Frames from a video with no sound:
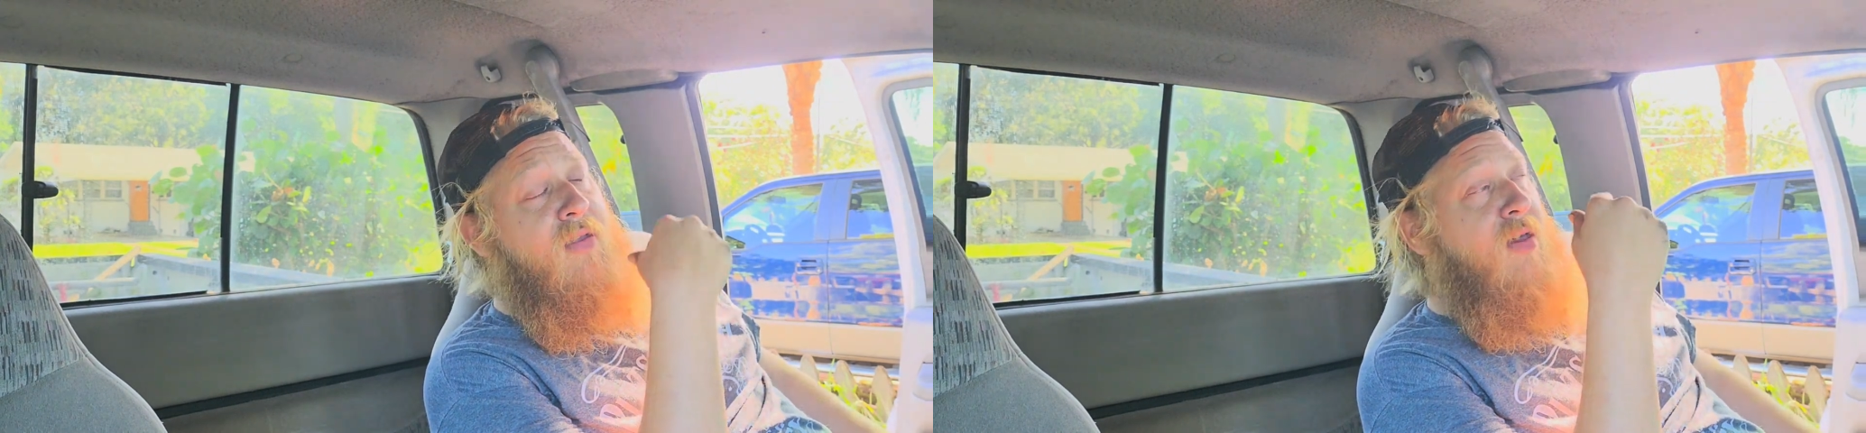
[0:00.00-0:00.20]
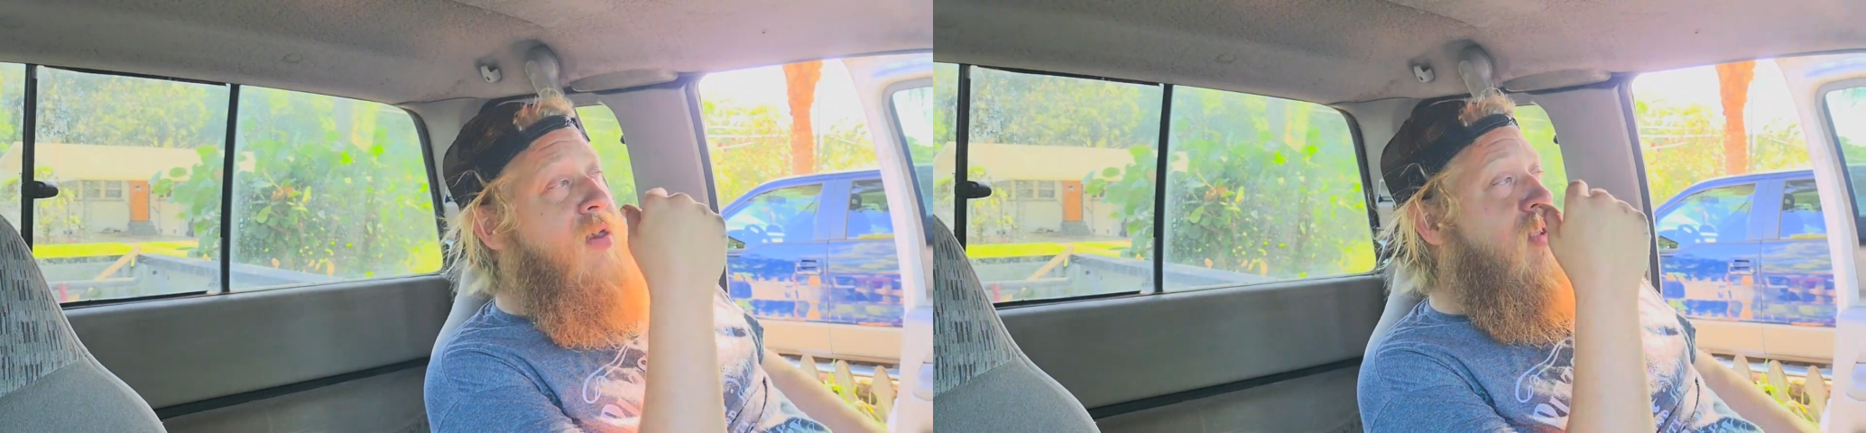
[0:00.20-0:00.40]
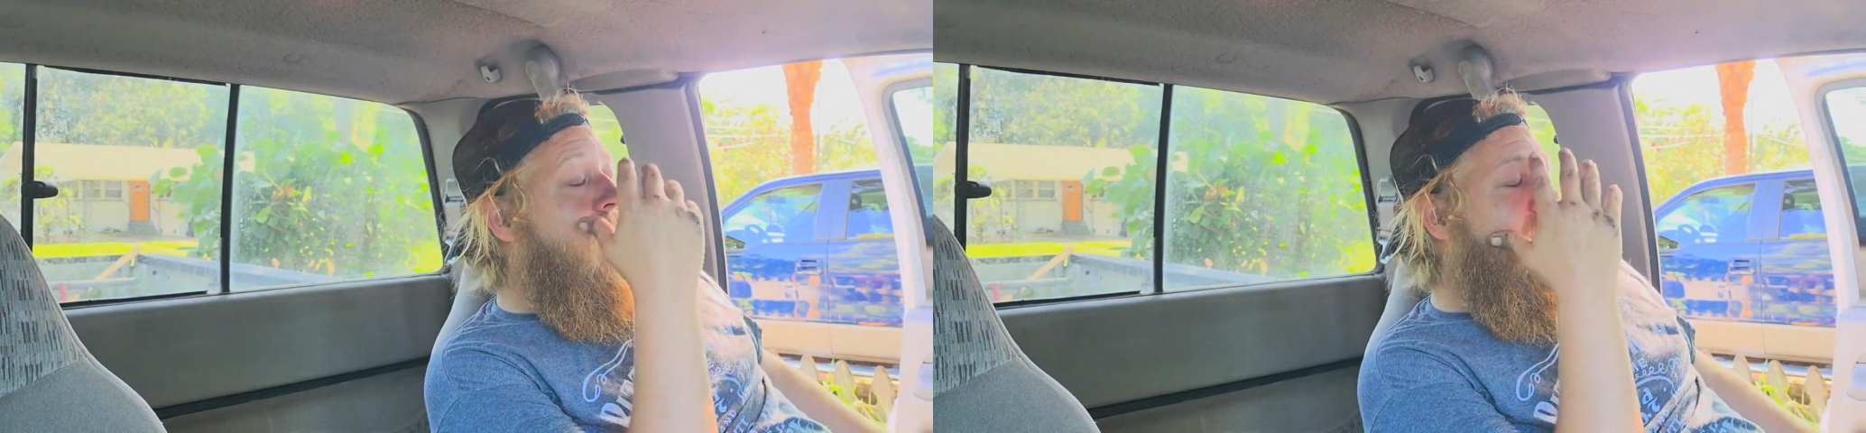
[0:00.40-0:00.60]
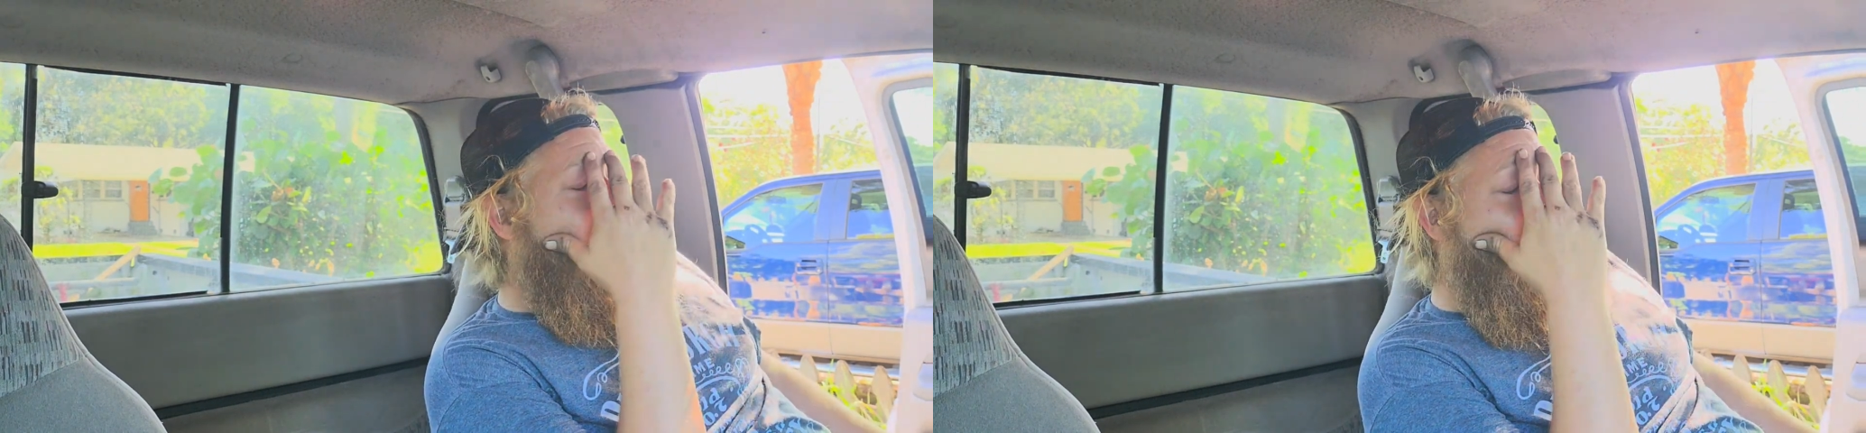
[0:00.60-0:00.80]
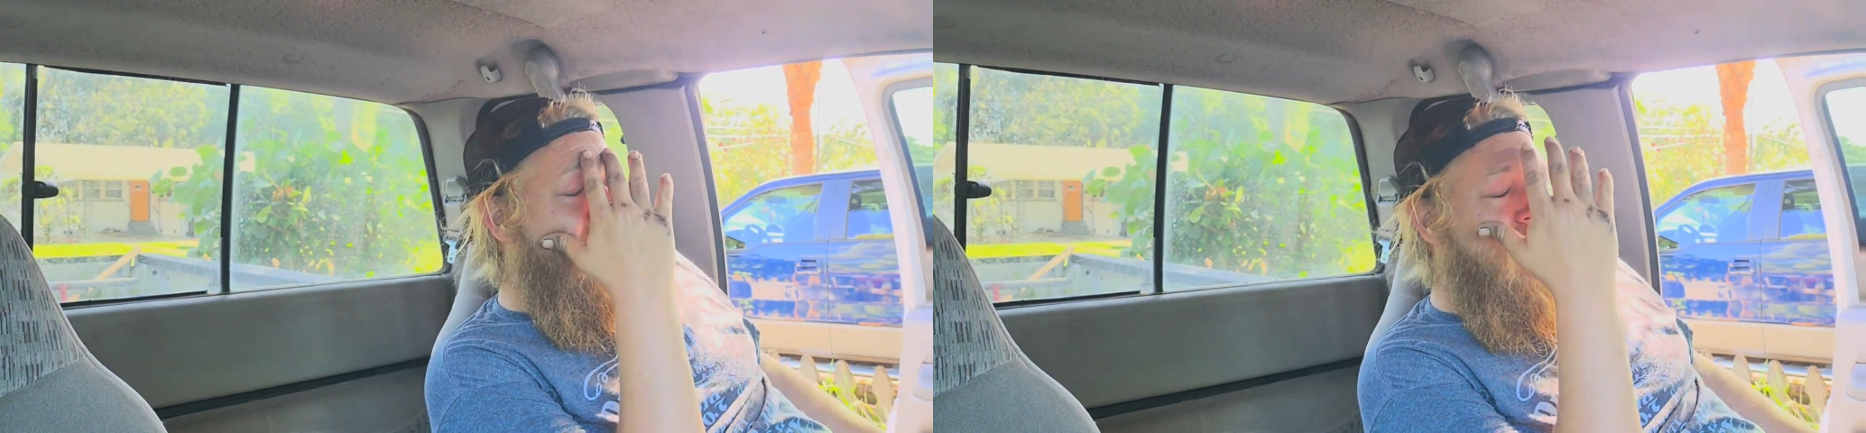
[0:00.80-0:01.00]
And, you
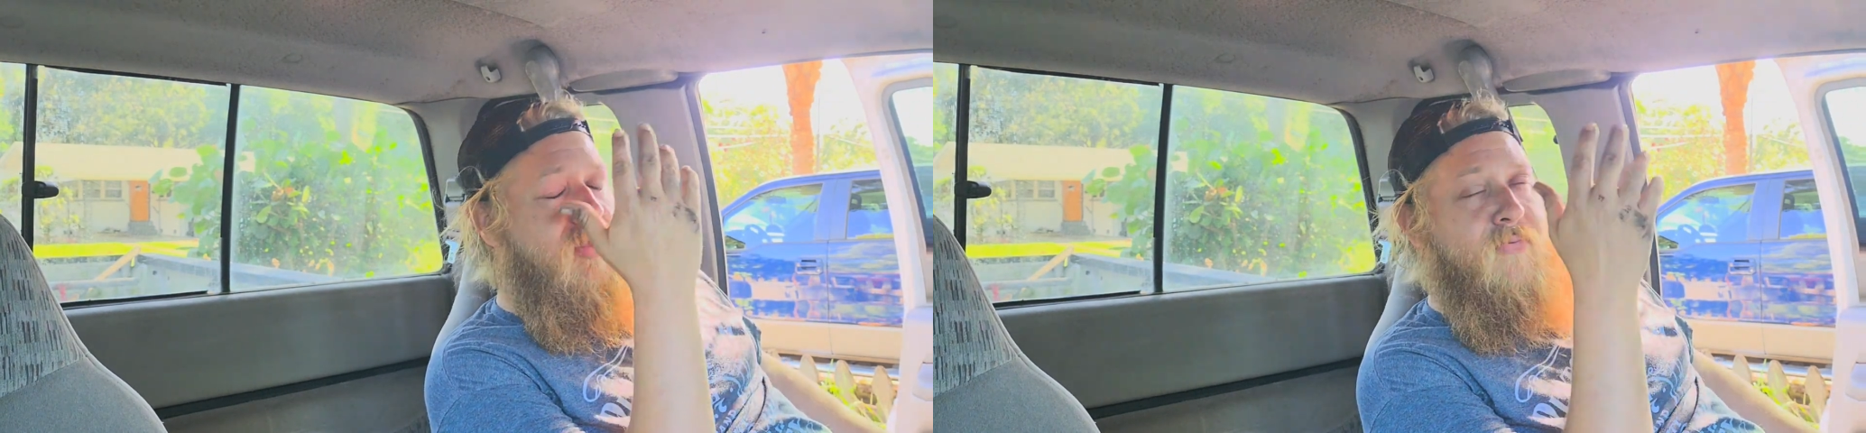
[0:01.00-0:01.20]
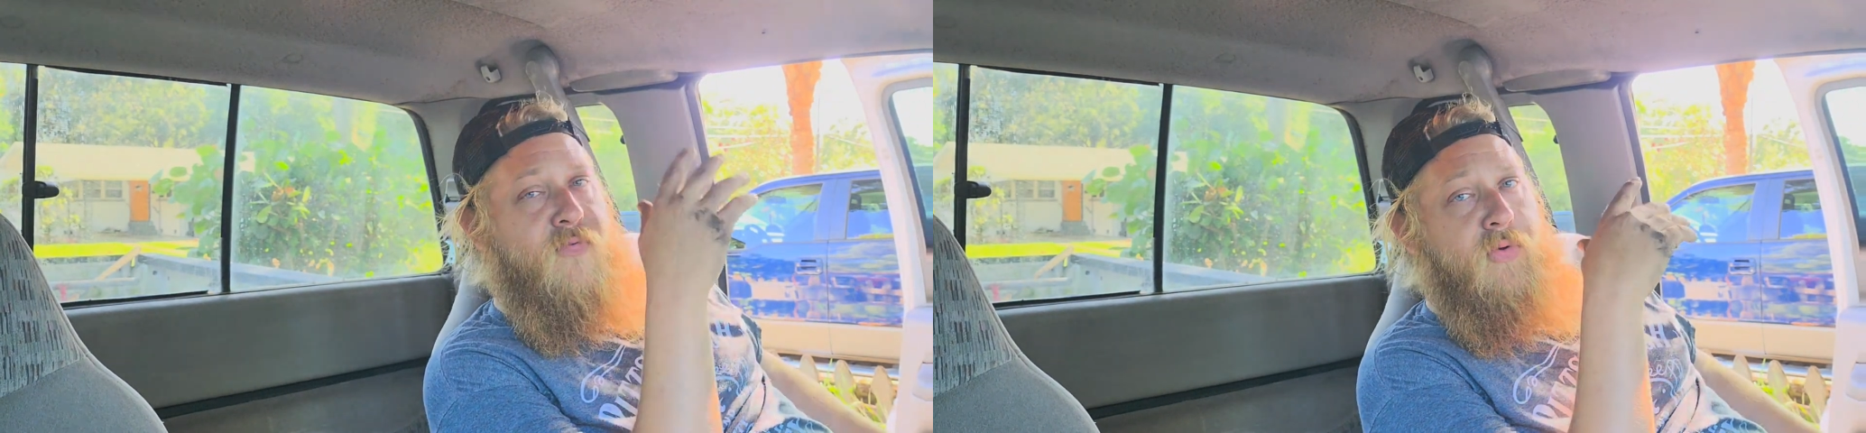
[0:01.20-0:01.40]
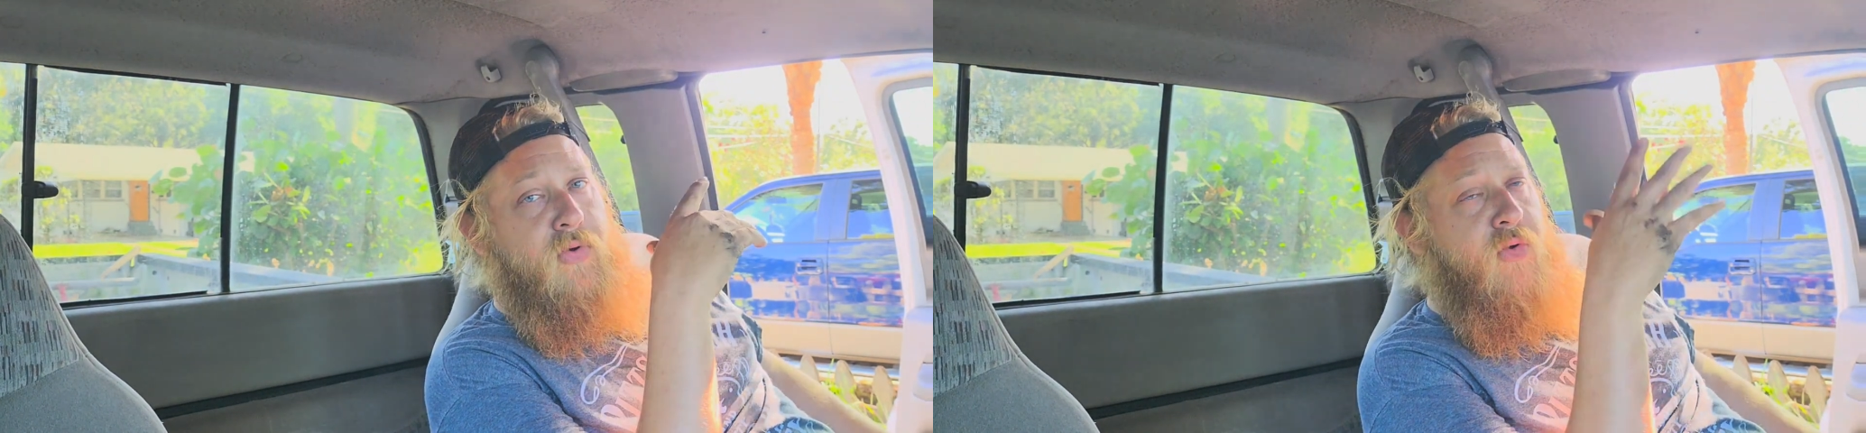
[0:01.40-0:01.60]
know, it's full